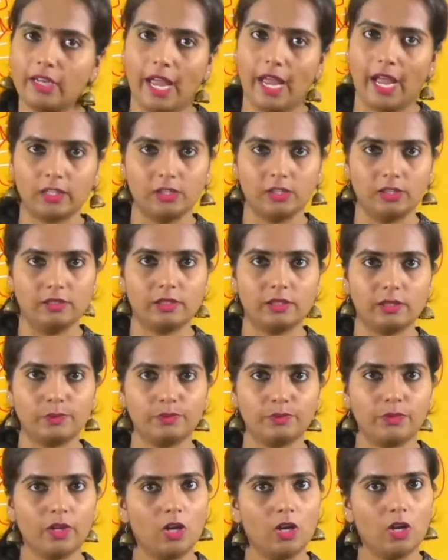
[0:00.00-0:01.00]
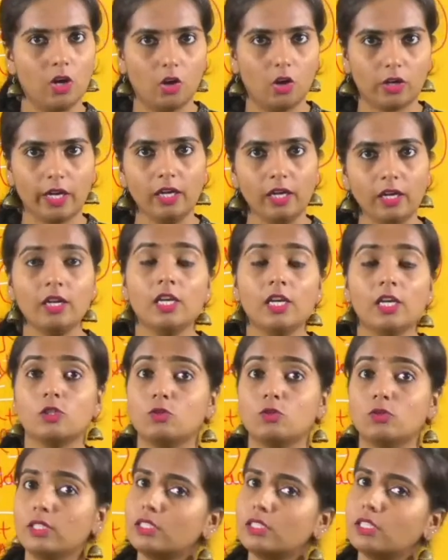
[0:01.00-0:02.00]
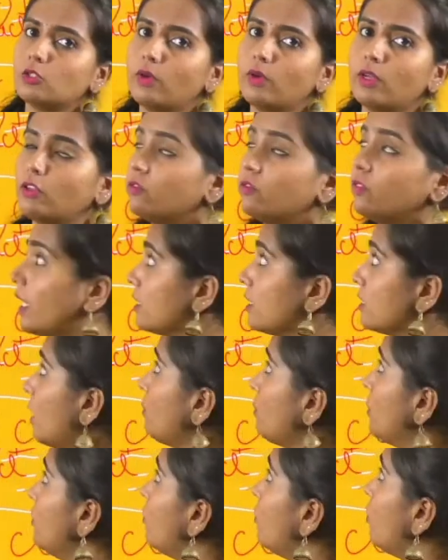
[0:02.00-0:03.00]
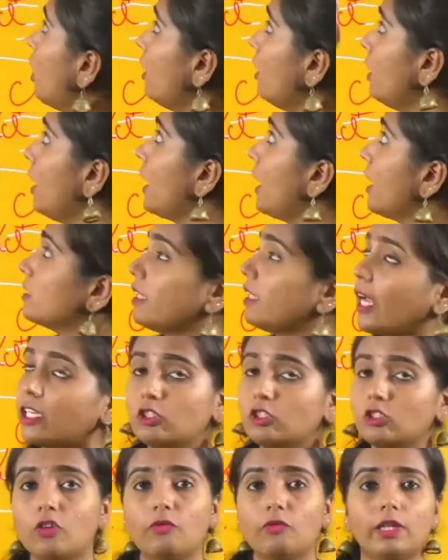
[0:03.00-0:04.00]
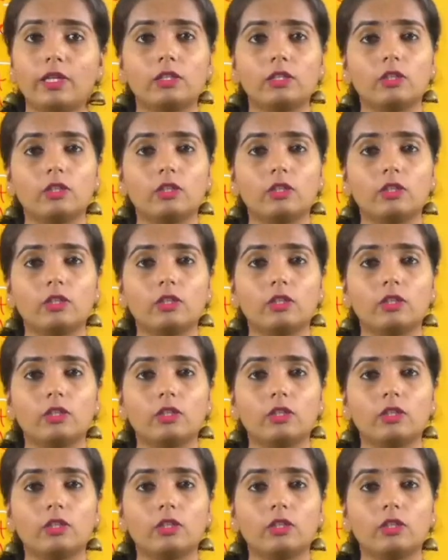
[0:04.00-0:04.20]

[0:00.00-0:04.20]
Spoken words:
Okay, So this is one of the example for extraction of metal with high